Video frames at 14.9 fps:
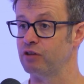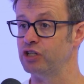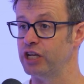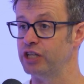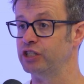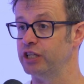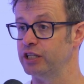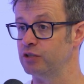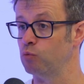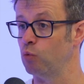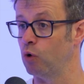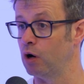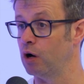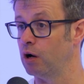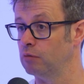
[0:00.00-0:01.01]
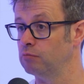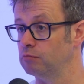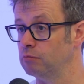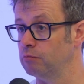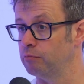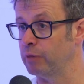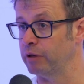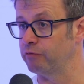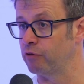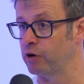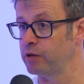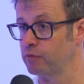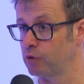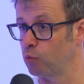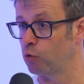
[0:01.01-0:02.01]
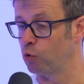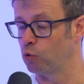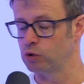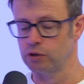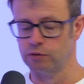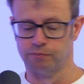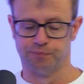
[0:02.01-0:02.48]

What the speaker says: dishes were meat-free that were ordered.